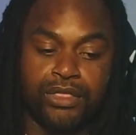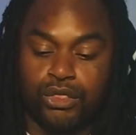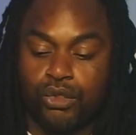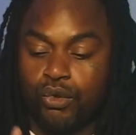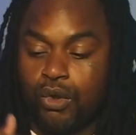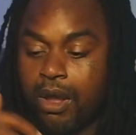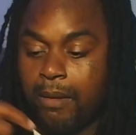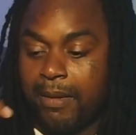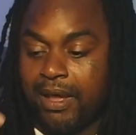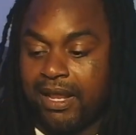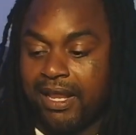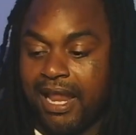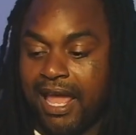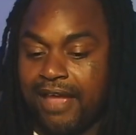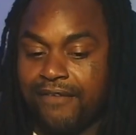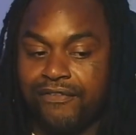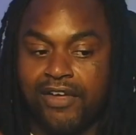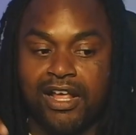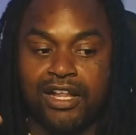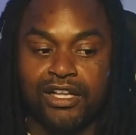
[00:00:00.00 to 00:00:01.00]
throughout my
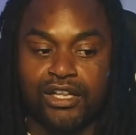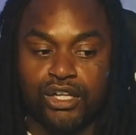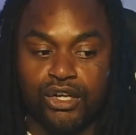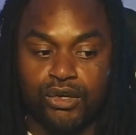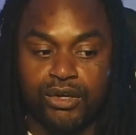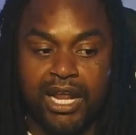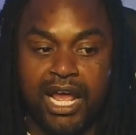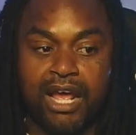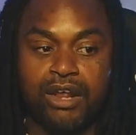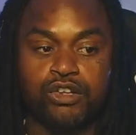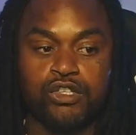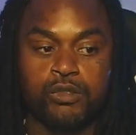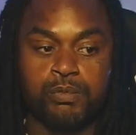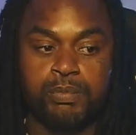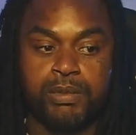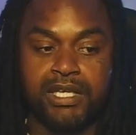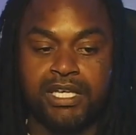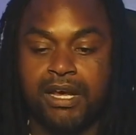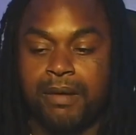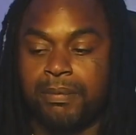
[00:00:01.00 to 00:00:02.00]
life, I learned how to
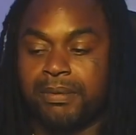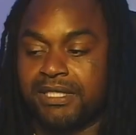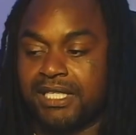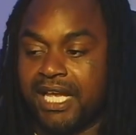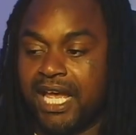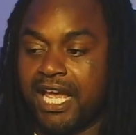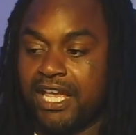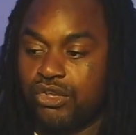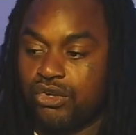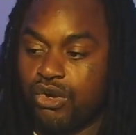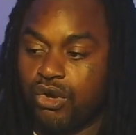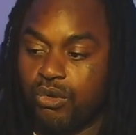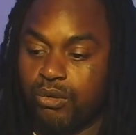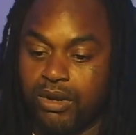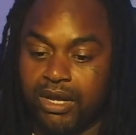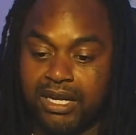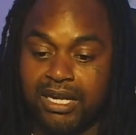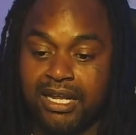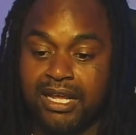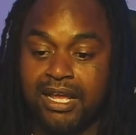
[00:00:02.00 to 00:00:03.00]
speak up and say, hey, you know
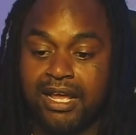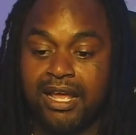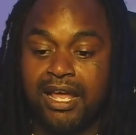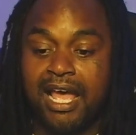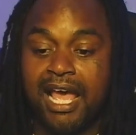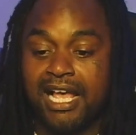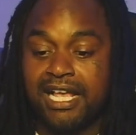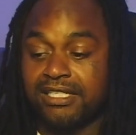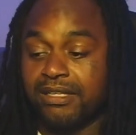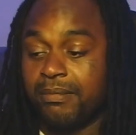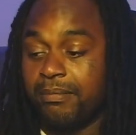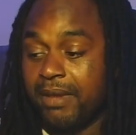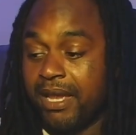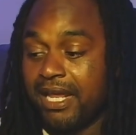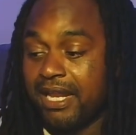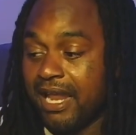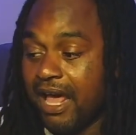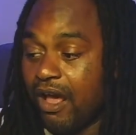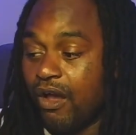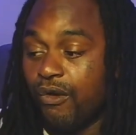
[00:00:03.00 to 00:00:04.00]
what? As a
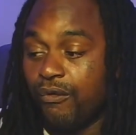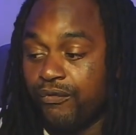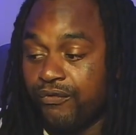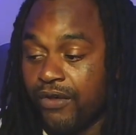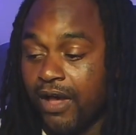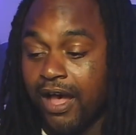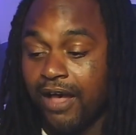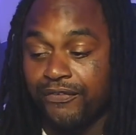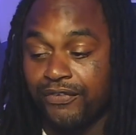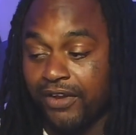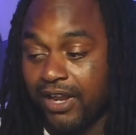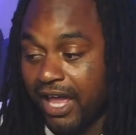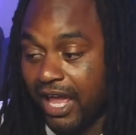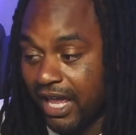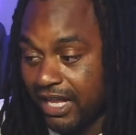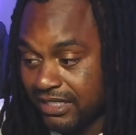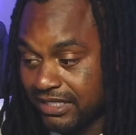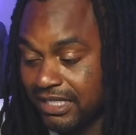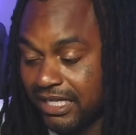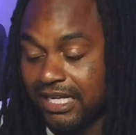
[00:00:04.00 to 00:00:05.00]
man, I feel like
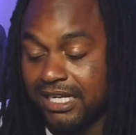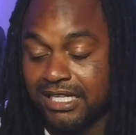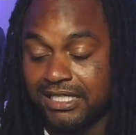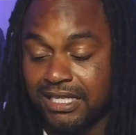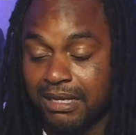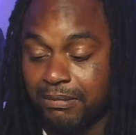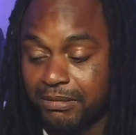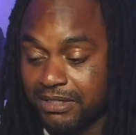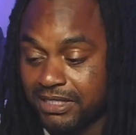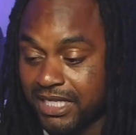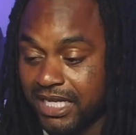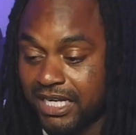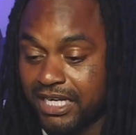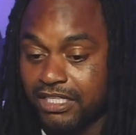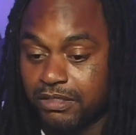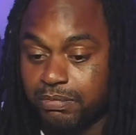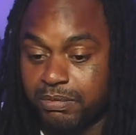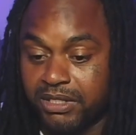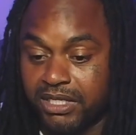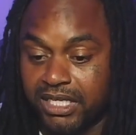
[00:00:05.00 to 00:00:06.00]
I can say this, I'm going to say
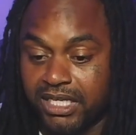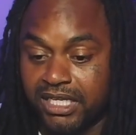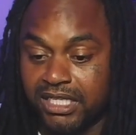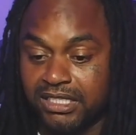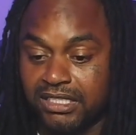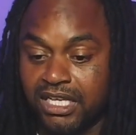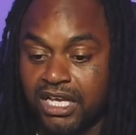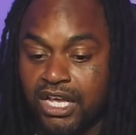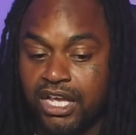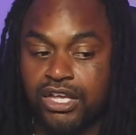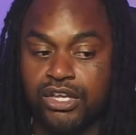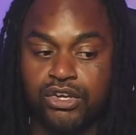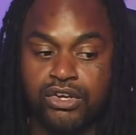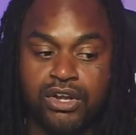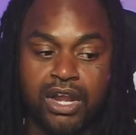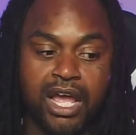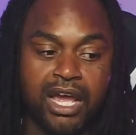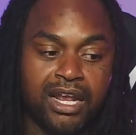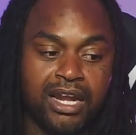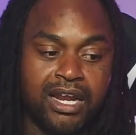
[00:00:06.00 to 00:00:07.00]
this because you're
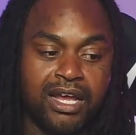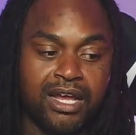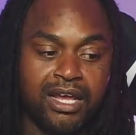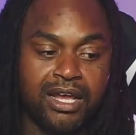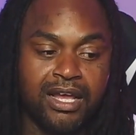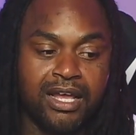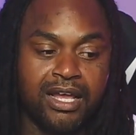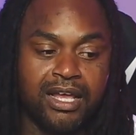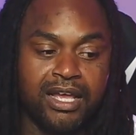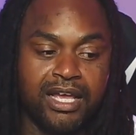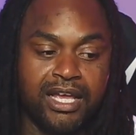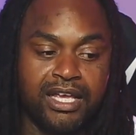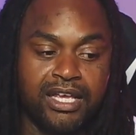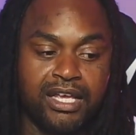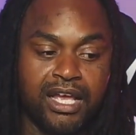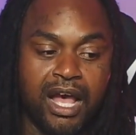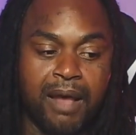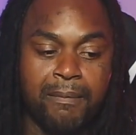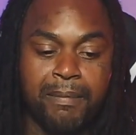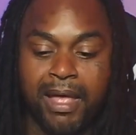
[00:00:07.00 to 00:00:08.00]
not going to,
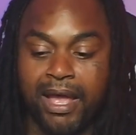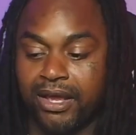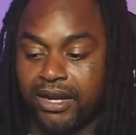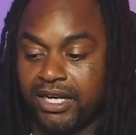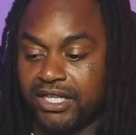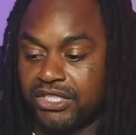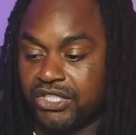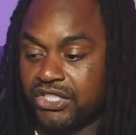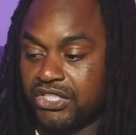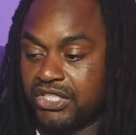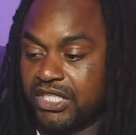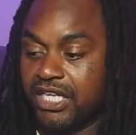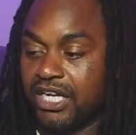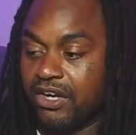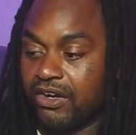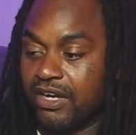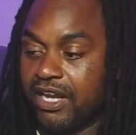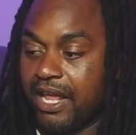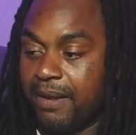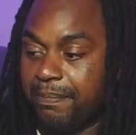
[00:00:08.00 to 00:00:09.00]
I'm not gonna just sit
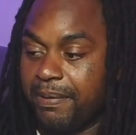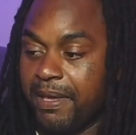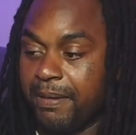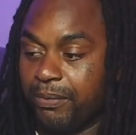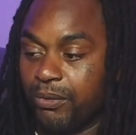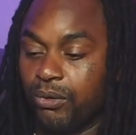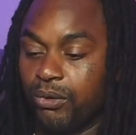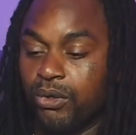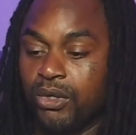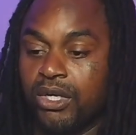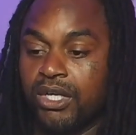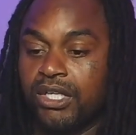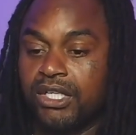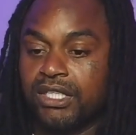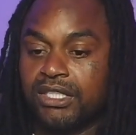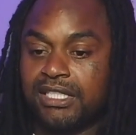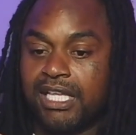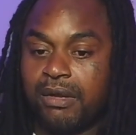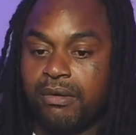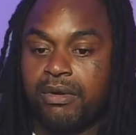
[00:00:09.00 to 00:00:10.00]
here and let people
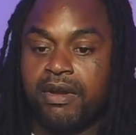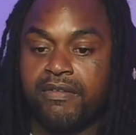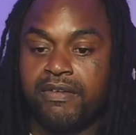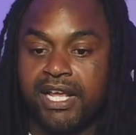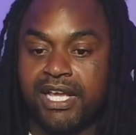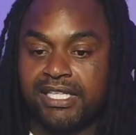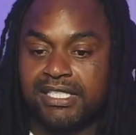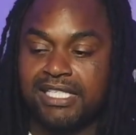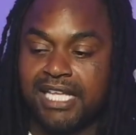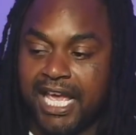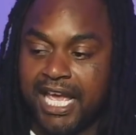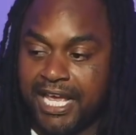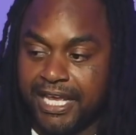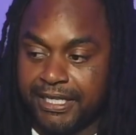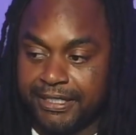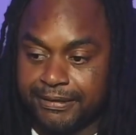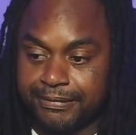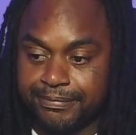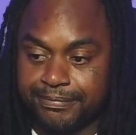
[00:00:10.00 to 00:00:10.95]
say whatever they say